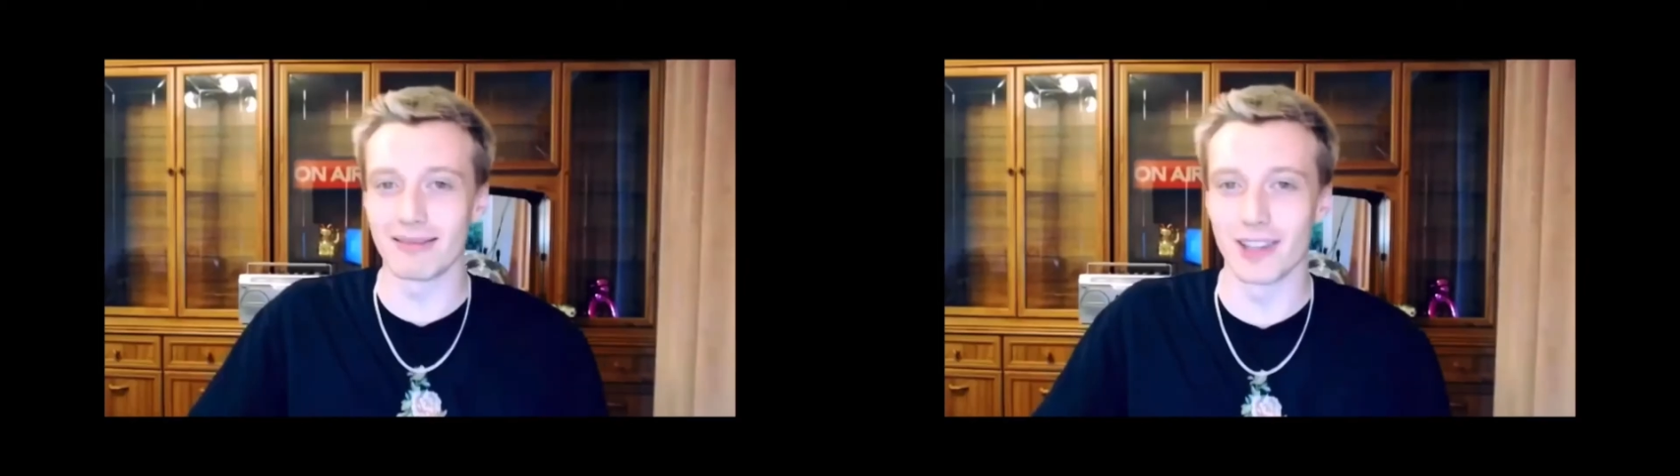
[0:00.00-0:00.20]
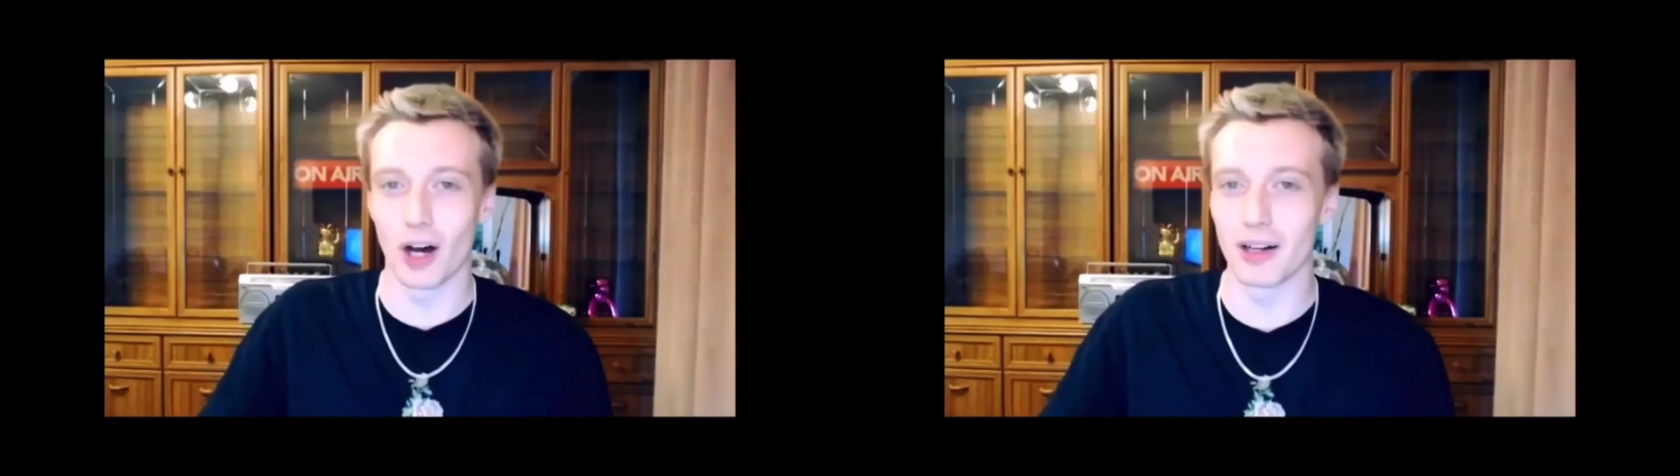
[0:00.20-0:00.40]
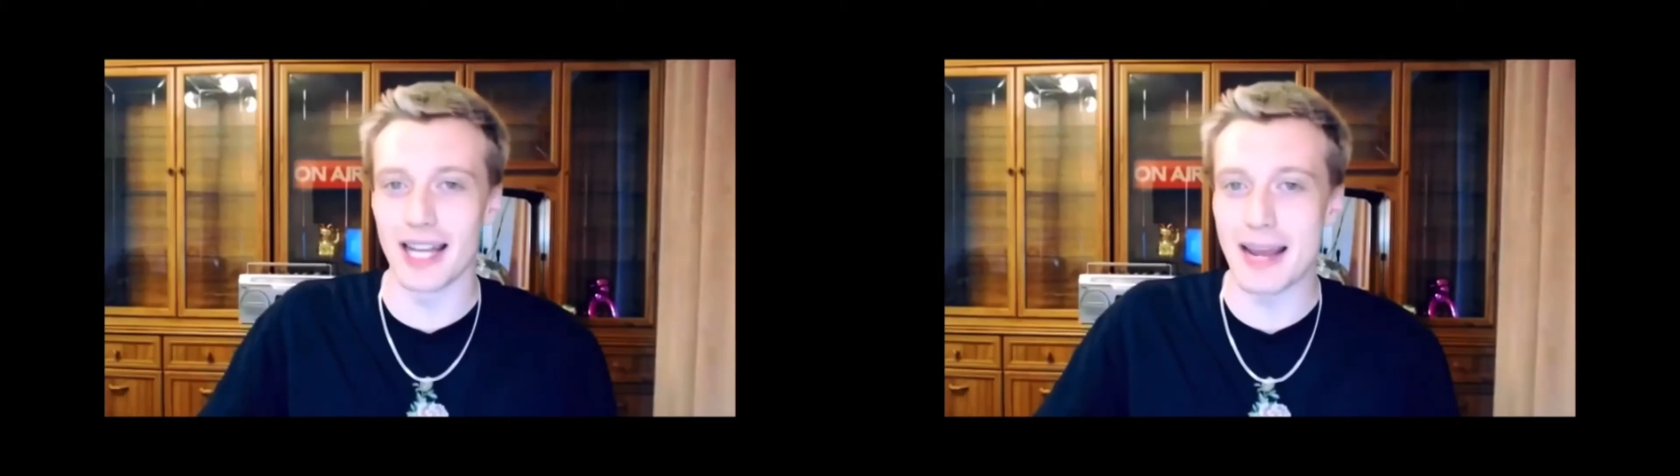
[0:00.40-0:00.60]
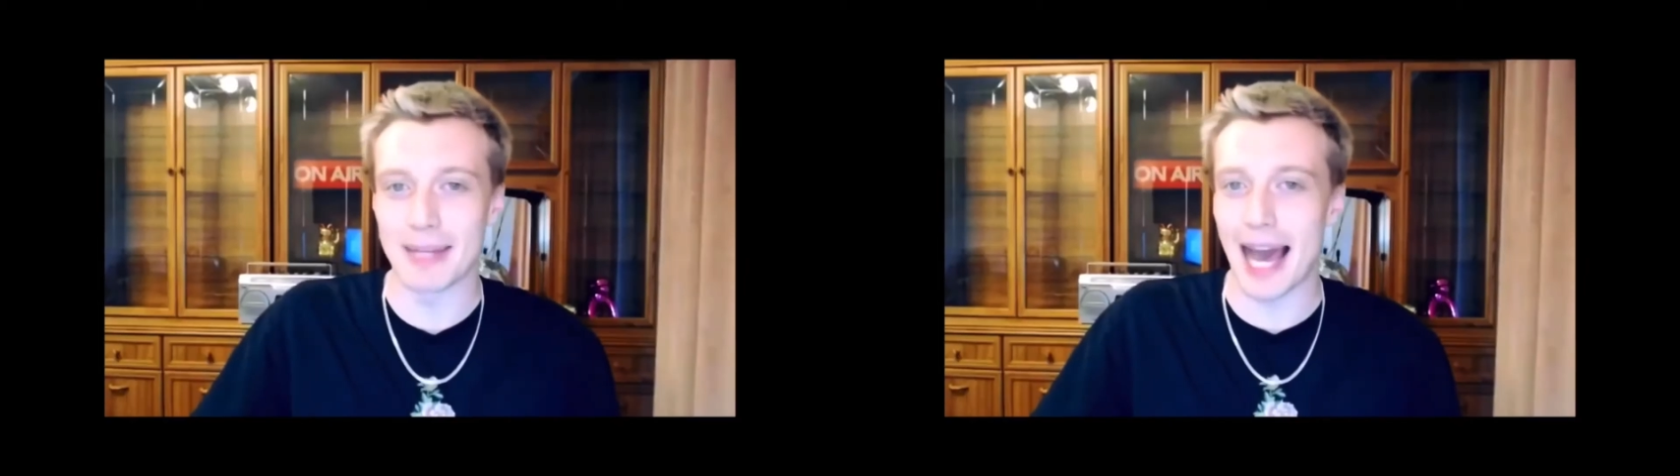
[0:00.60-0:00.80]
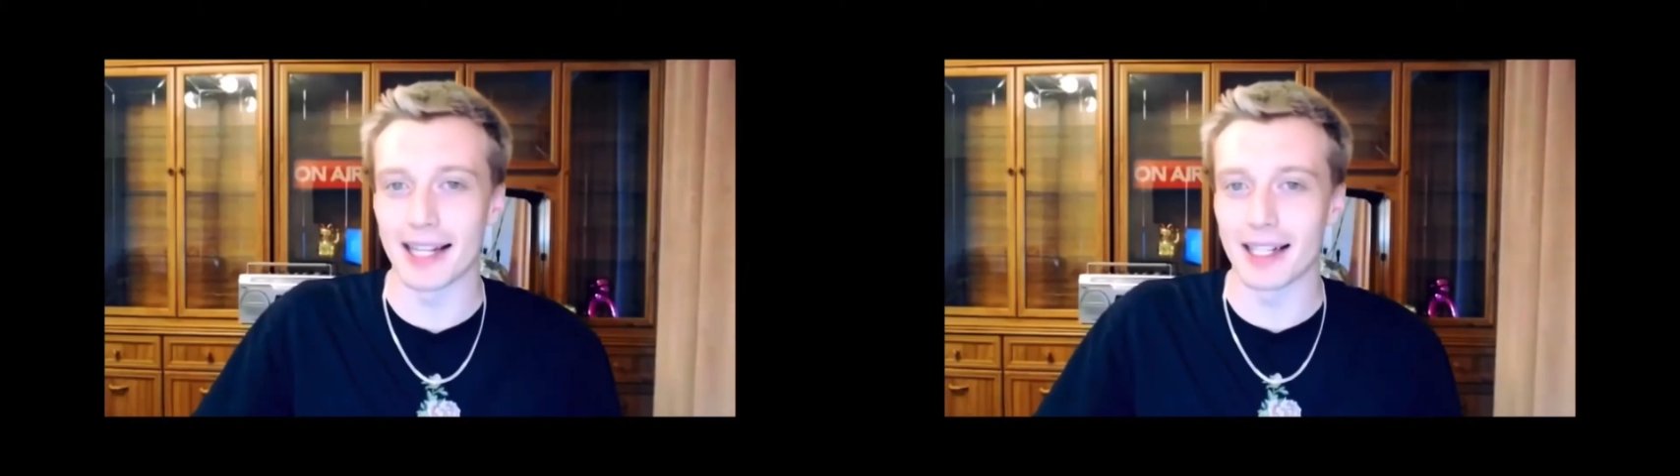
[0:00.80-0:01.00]
Liam
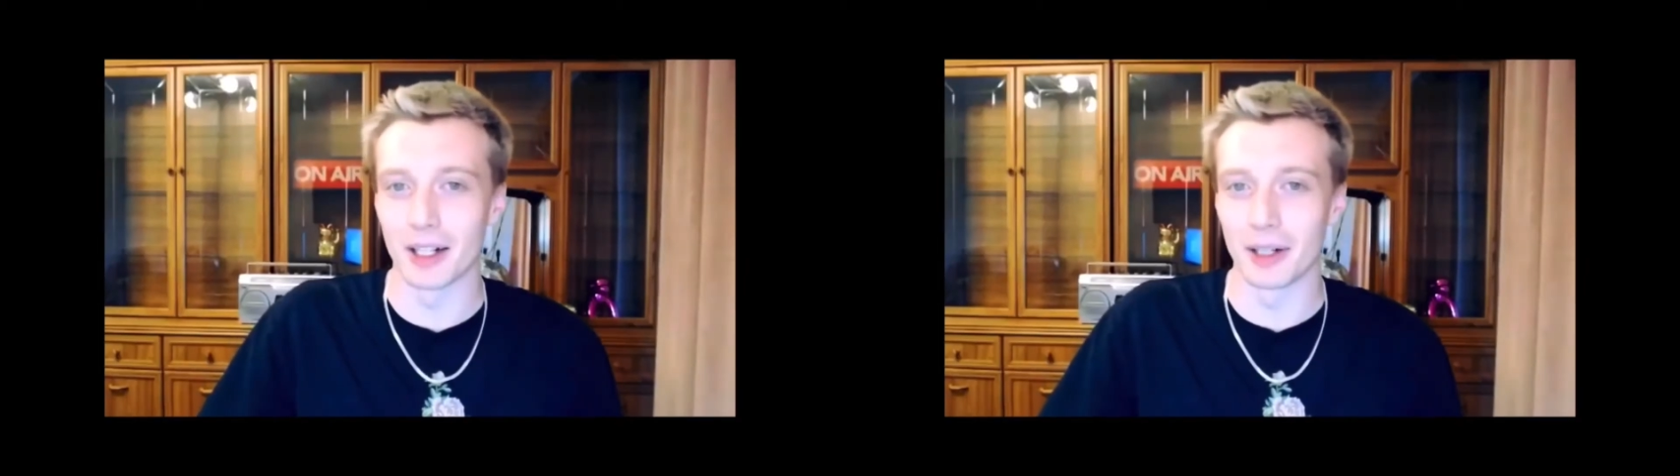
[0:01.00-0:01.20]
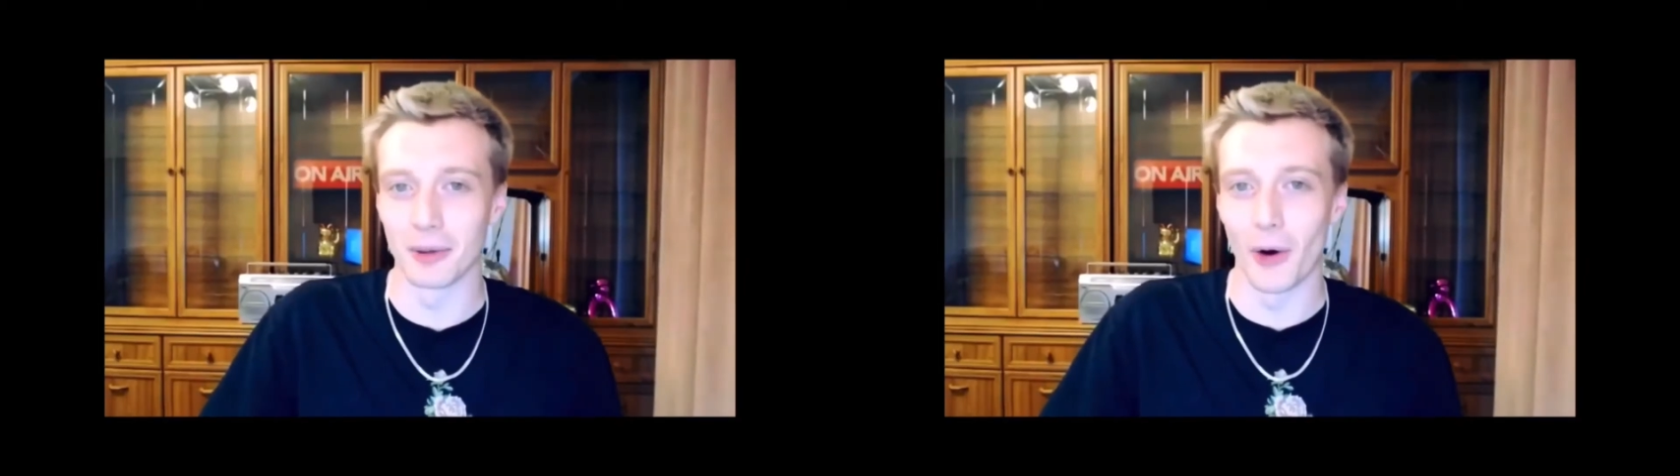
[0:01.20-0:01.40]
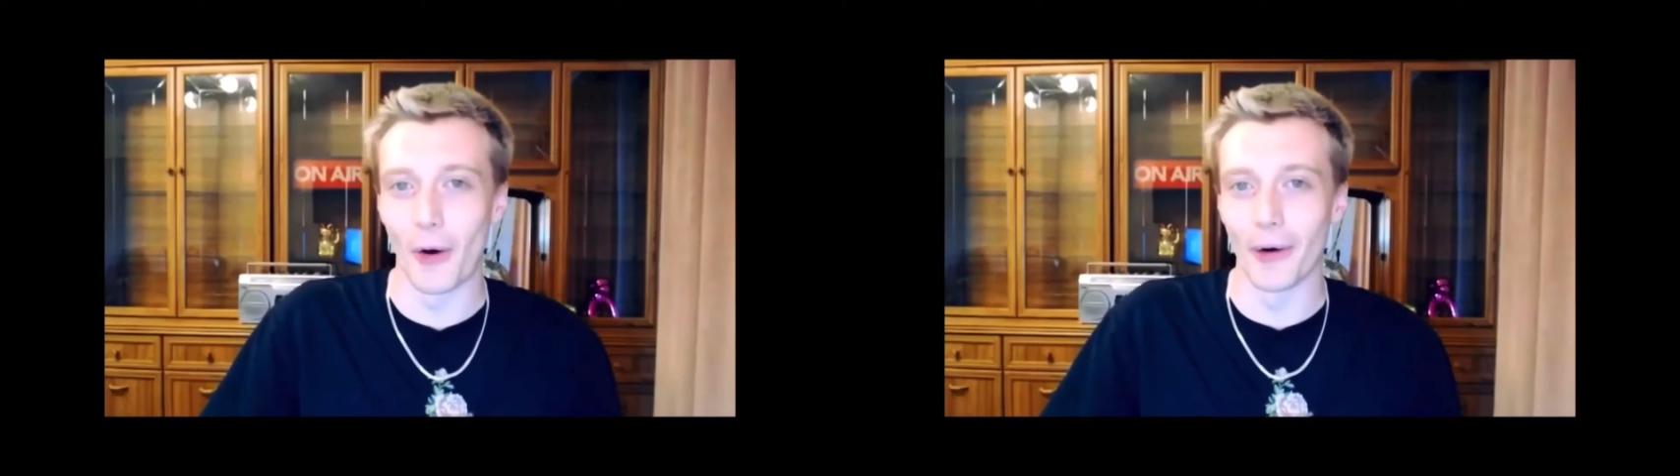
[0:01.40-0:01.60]
Gallagher or